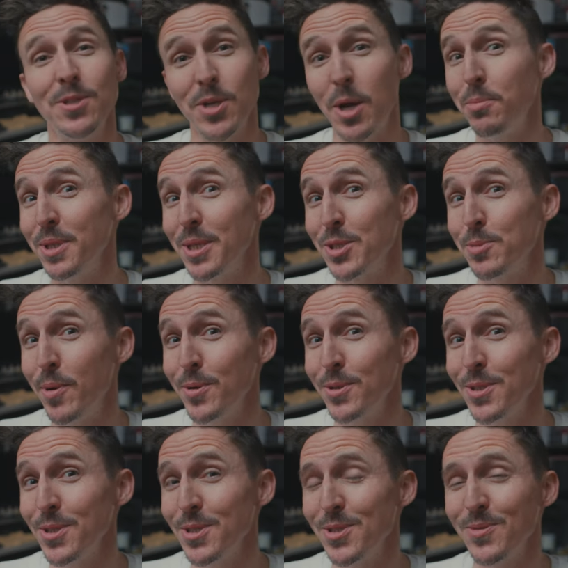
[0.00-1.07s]
double
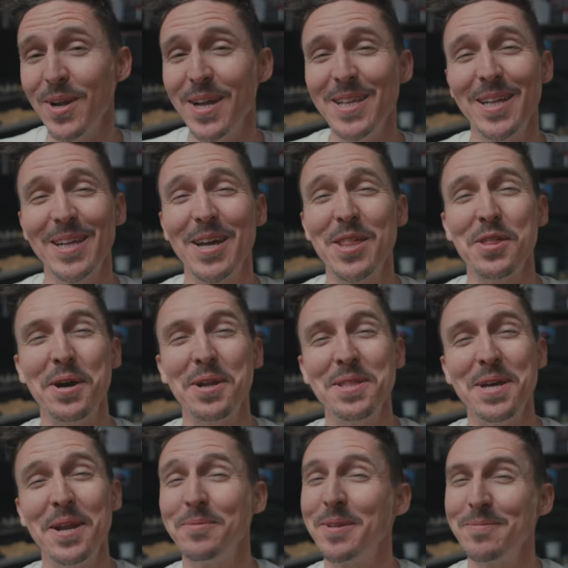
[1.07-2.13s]
exposures, right? Like I thought of
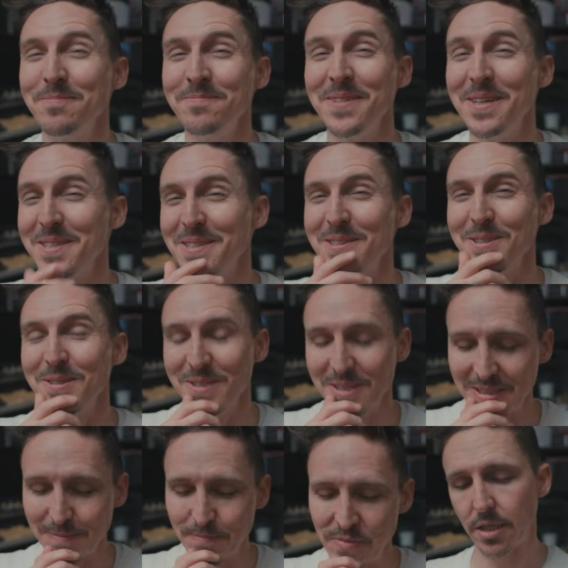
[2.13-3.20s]
that, I'm like, hmm, that's
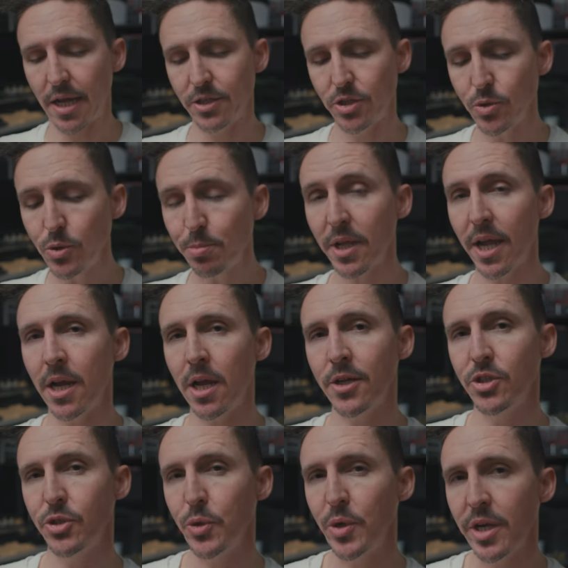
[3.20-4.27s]
interesting. I do plan
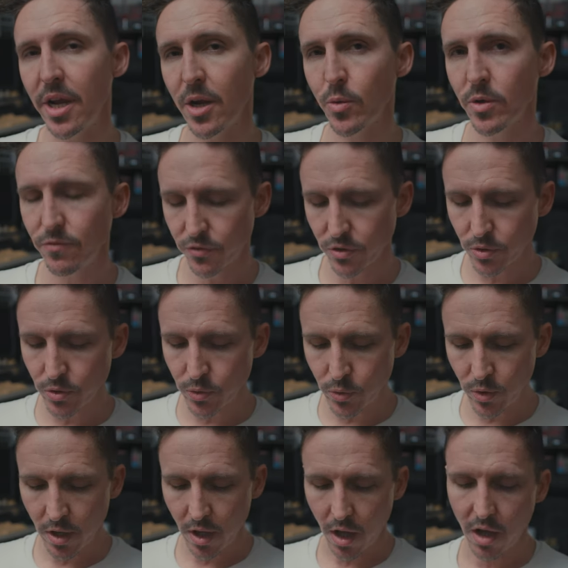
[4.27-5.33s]
on doing a
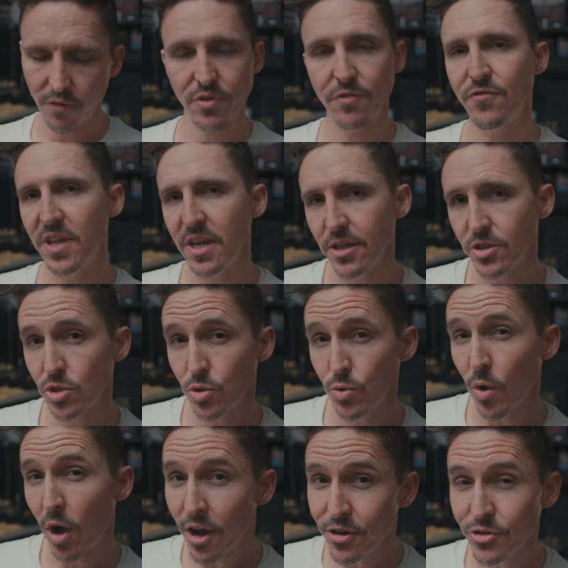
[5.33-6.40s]
review of the Phoenix
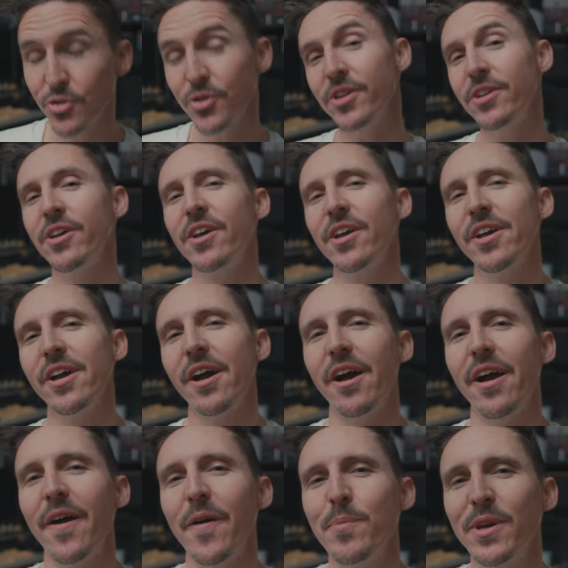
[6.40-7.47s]
200 100
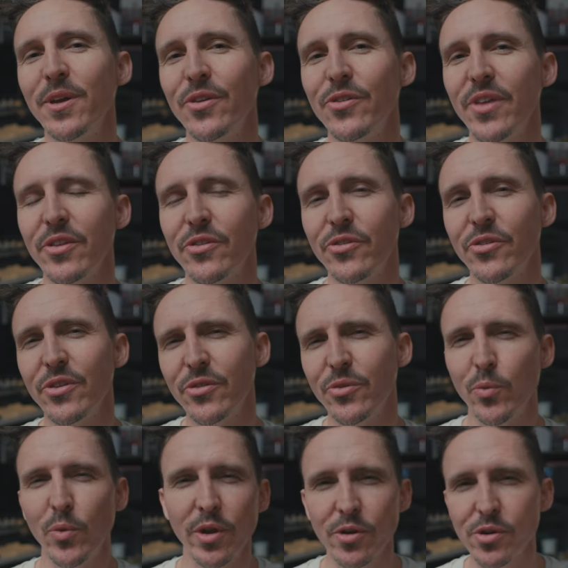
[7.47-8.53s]
uh, because that's this
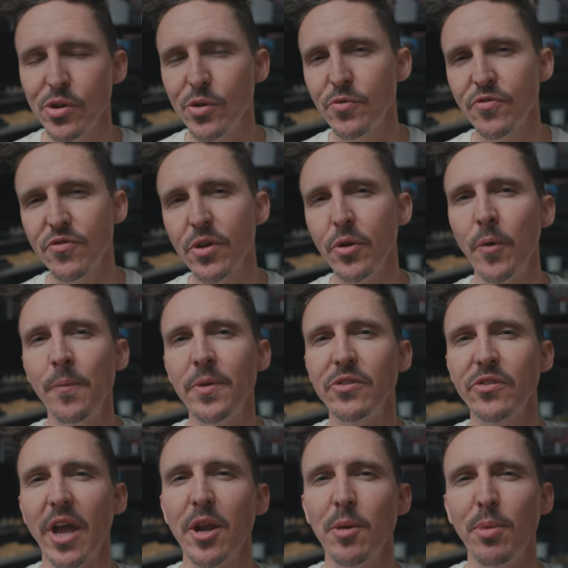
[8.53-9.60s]
weird new film. It's
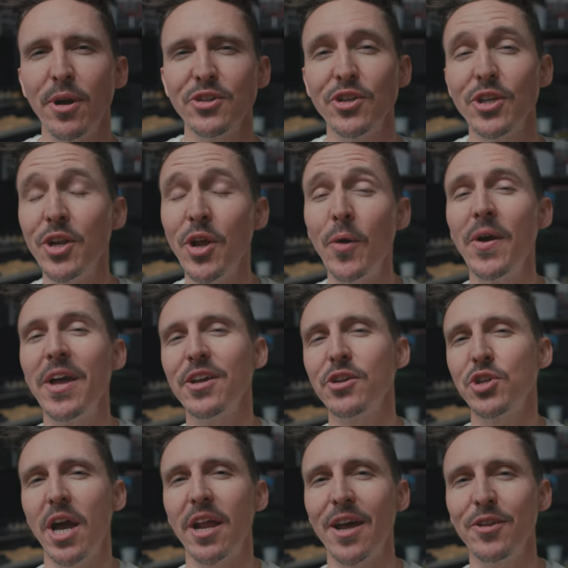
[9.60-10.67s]
kind of punchy. You know,
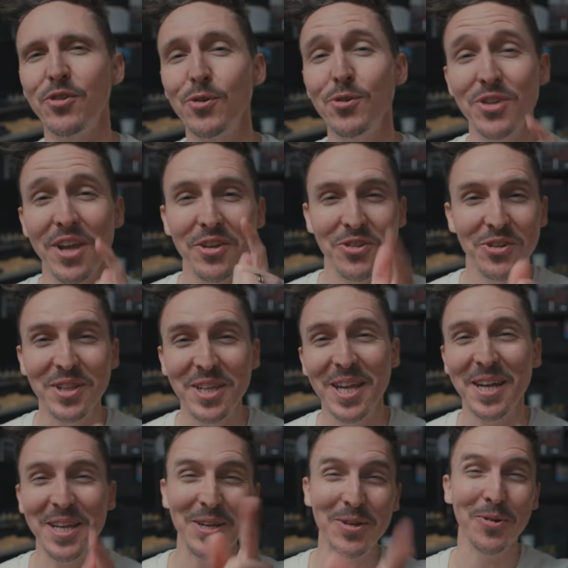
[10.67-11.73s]
shout out to Jason Lee
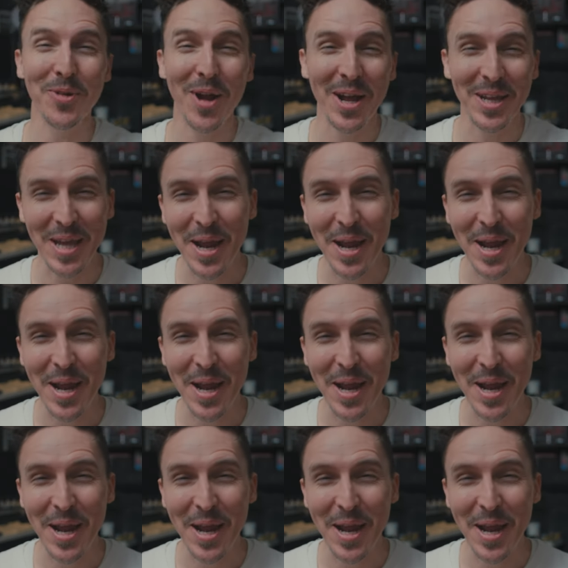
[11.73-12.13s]
at Eagle Rock